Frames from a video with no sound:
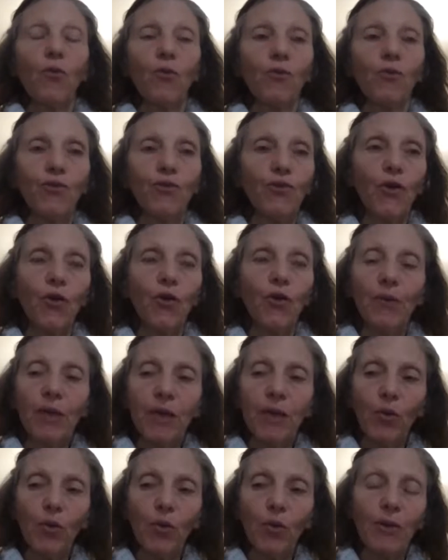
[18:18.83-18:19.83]
so many
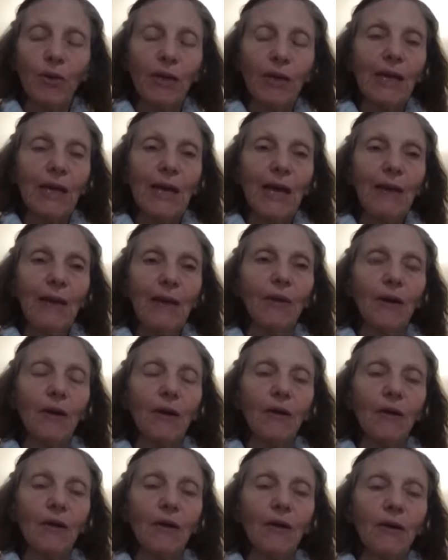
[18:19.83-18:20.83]
women in labor,
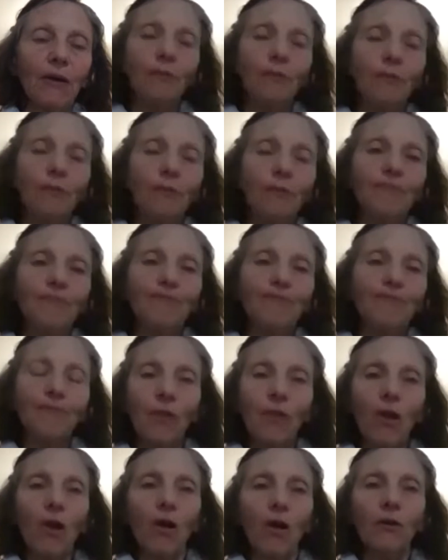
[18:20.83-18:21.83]

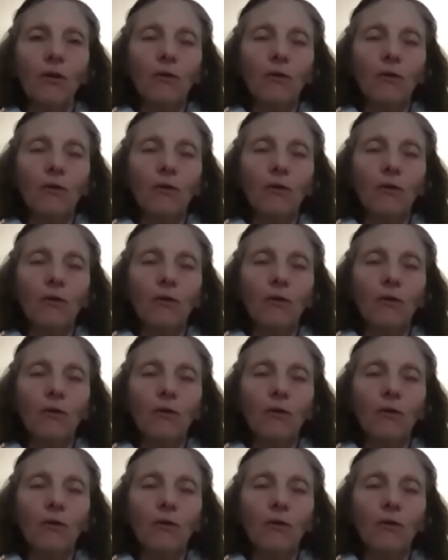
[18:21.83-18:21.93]
Yeah.